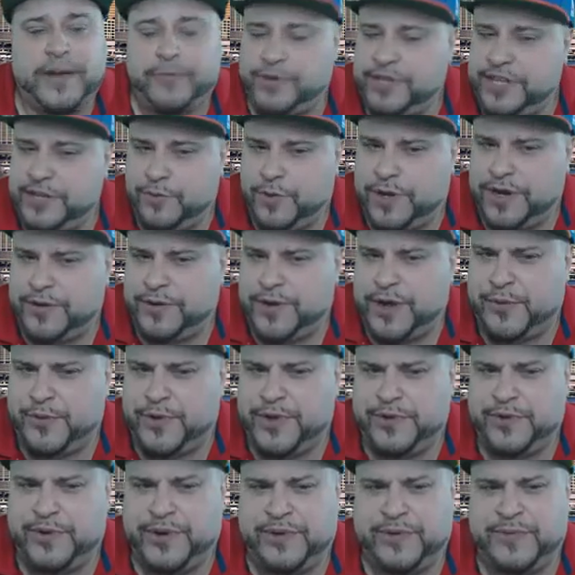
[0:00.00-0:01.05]
really want
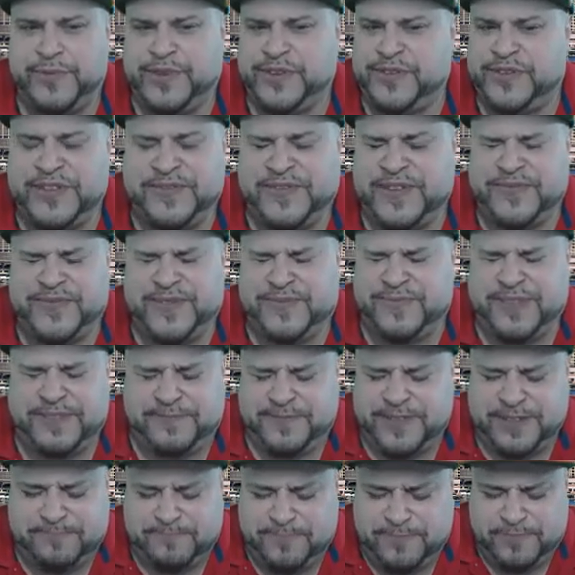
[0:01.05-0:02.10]
to.
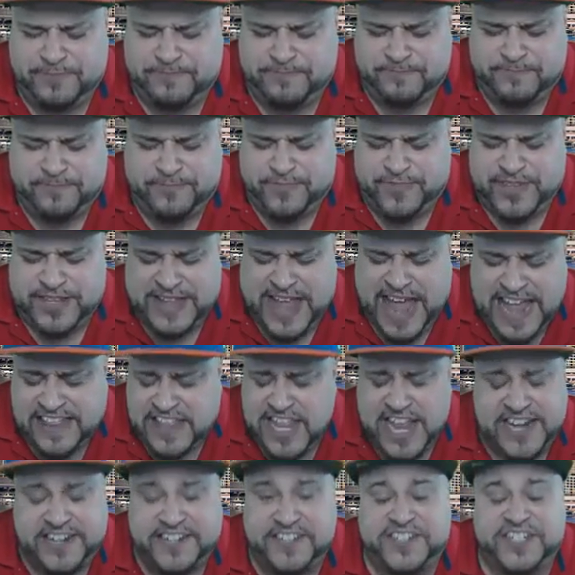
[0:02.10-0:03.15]
The
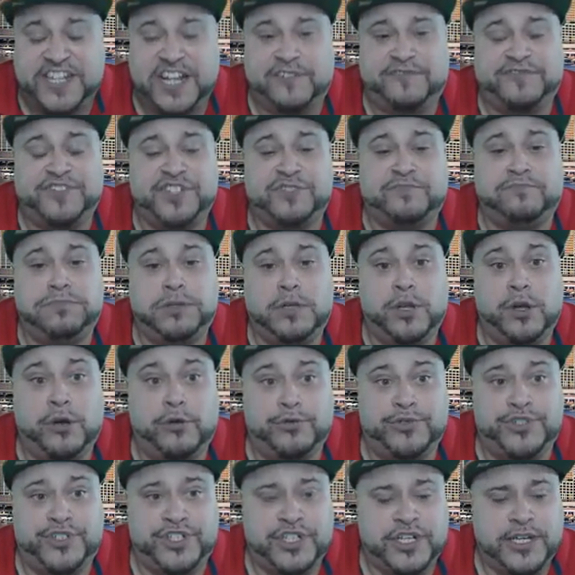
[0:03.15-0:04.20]
headline itself just
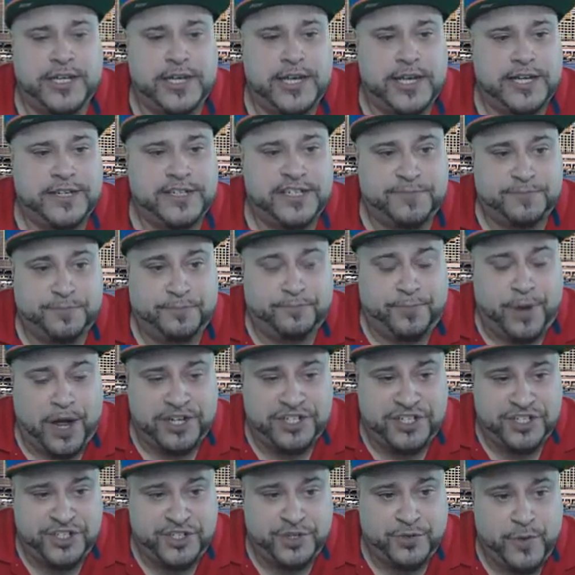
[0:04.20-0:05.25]
blows, just
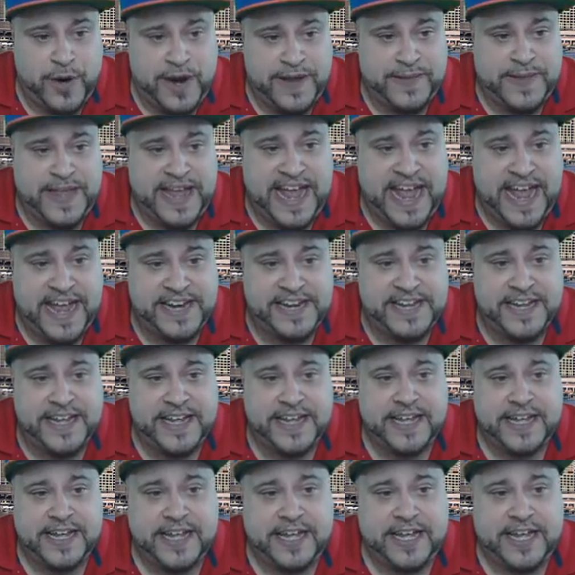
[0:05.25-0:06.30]
punches you right in the head.
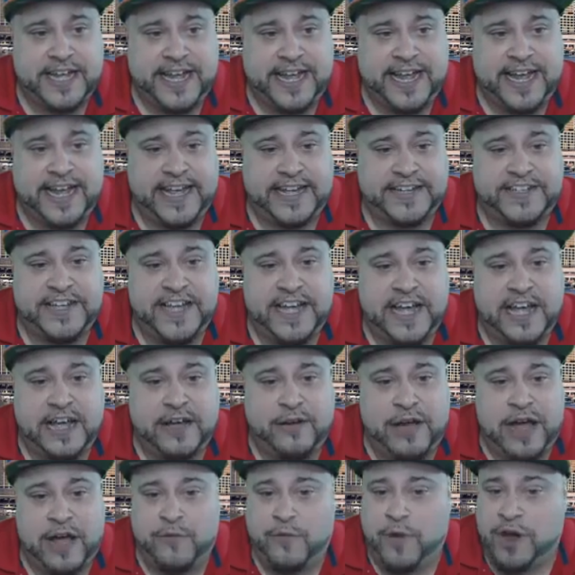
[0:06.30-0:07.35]
And
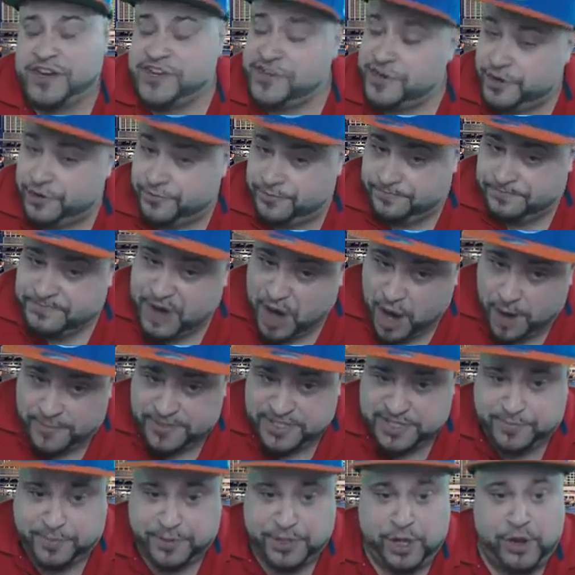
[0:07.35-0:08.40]
I want your
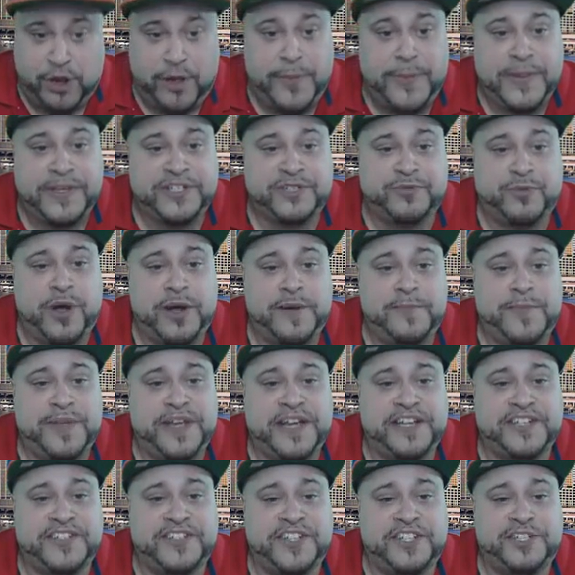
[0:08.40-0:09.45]
comments below on this one
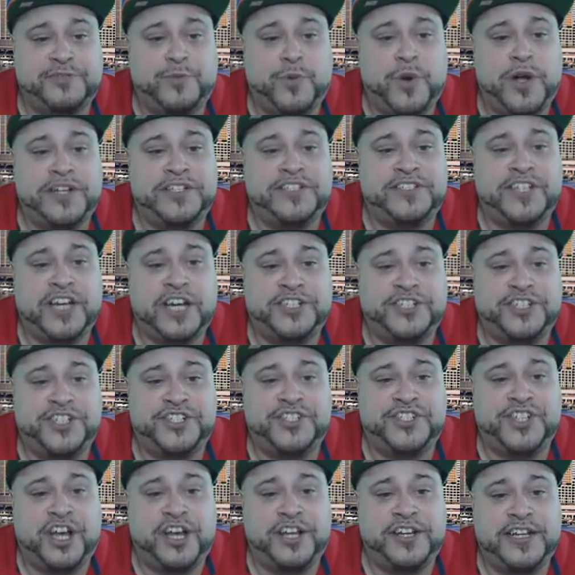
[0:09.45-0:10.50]
because this one
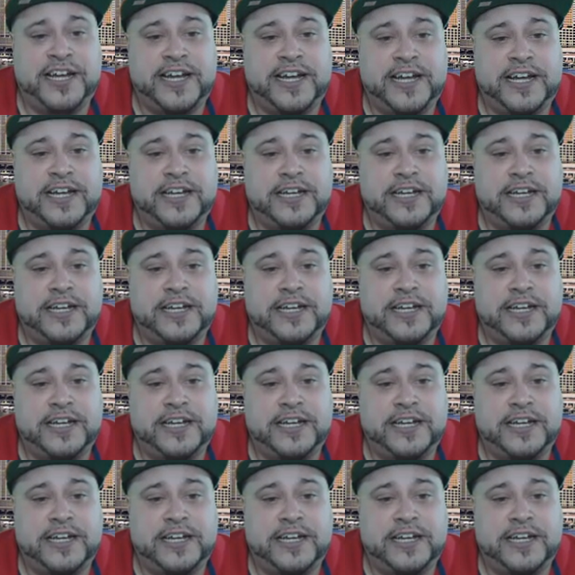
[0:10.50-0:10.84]
touches on